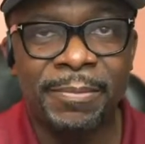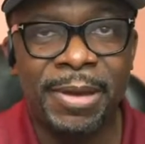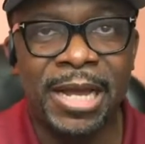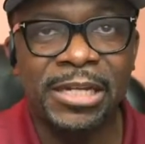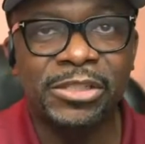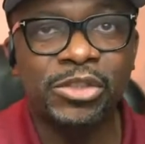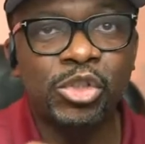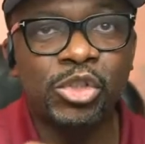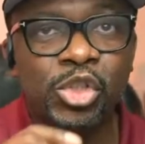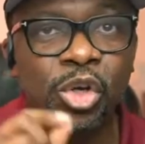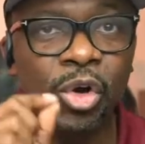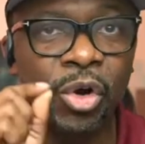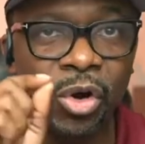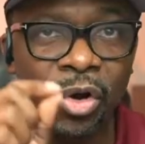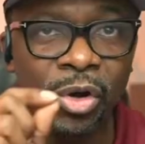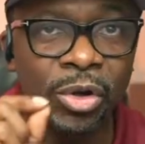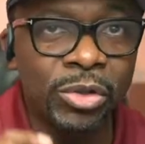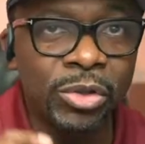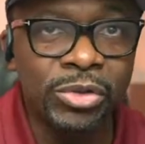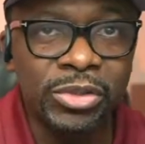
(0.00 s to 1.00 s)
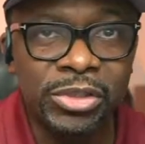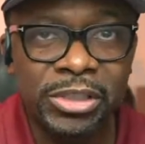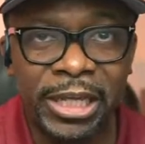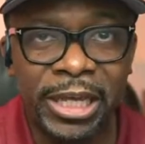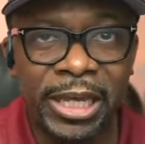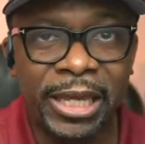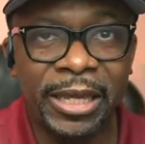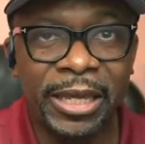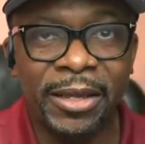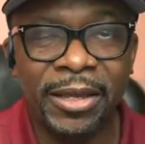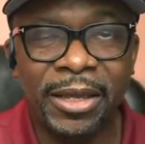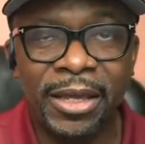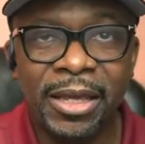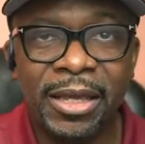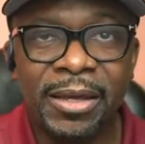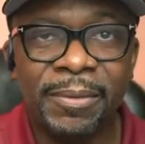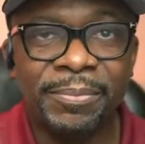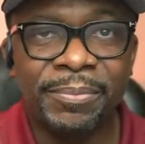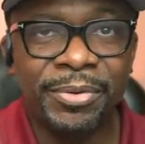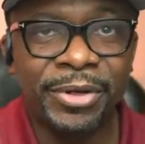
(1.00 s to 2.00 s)
Pastor Joel Osteen
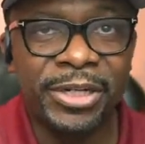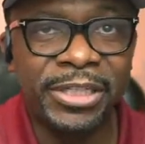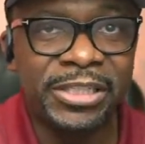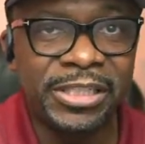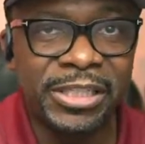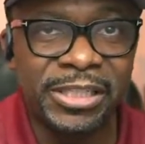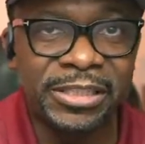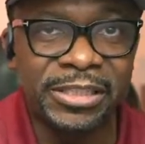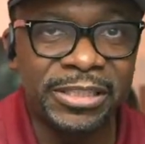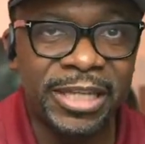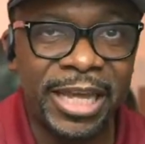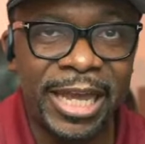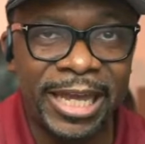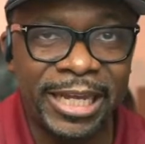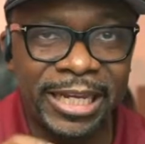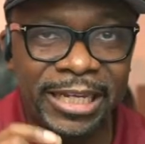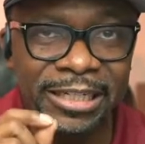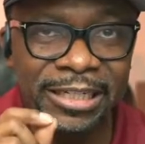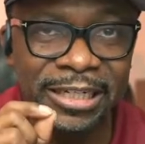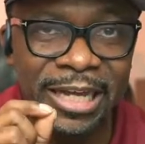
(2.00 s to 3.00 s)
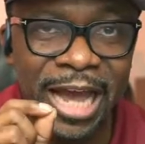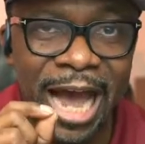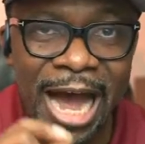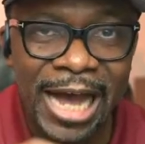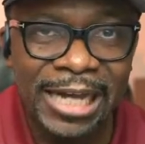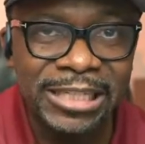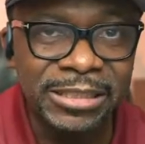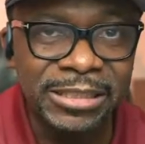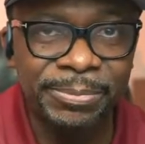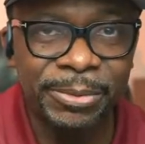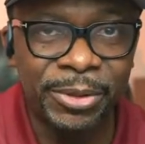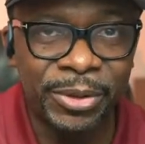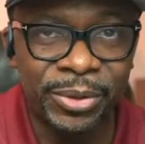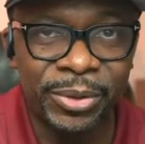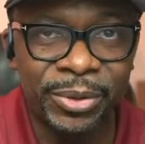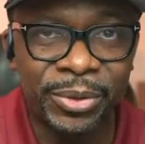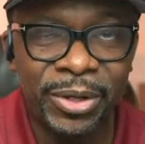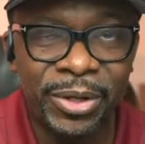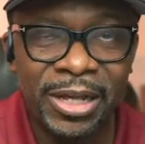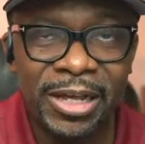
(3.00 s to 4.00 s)
preaches a
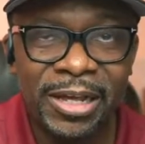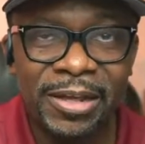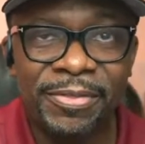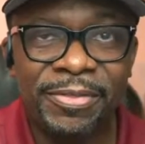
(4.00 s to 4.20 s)
gospel